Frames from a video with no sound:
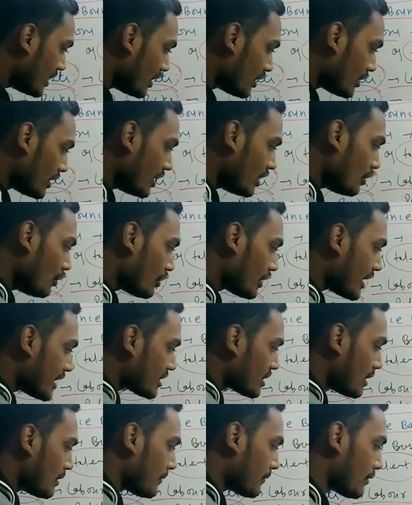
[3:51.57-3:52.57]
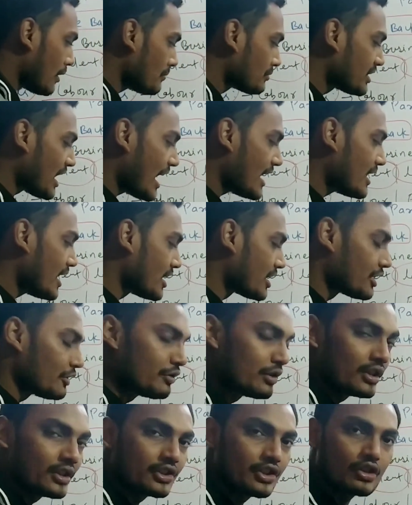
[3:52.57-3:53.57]
the relocation from China
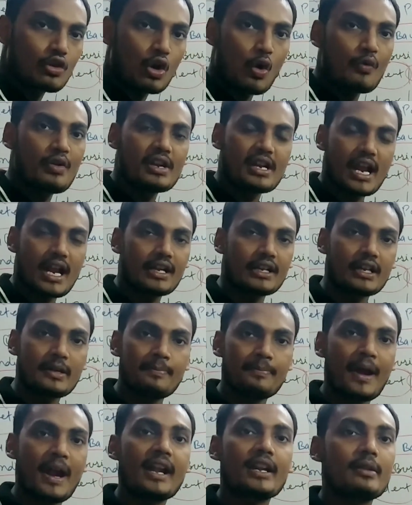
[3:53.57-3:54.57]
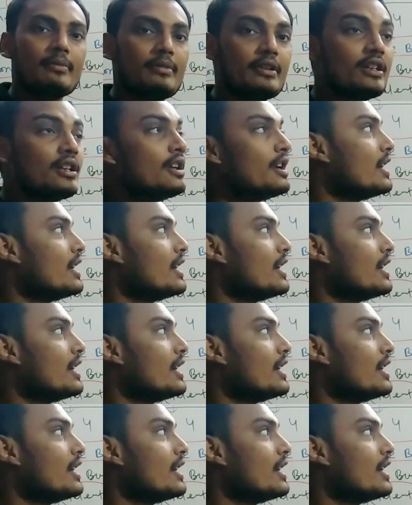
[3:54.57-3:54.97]
during the COVID-19 pandemic.